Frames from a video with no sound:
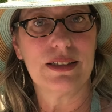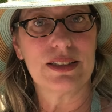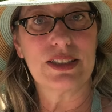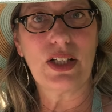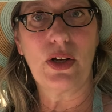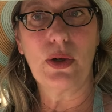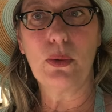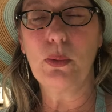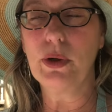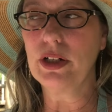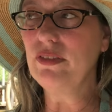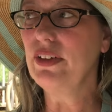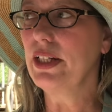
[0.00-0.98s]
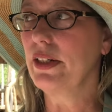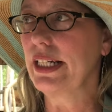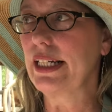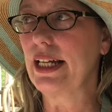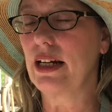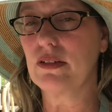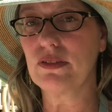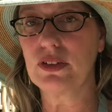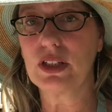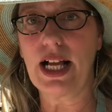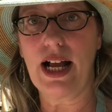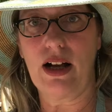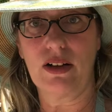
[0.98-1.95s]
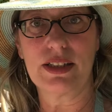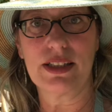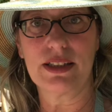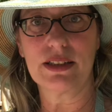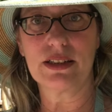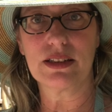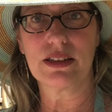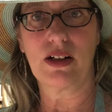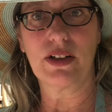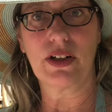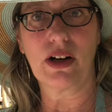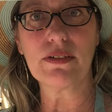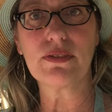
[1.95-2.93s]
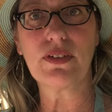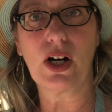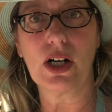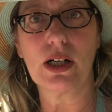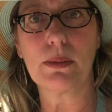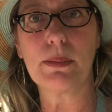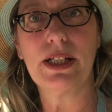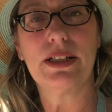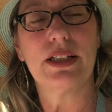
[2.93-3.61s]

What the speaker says: So we're very careful out here on our farm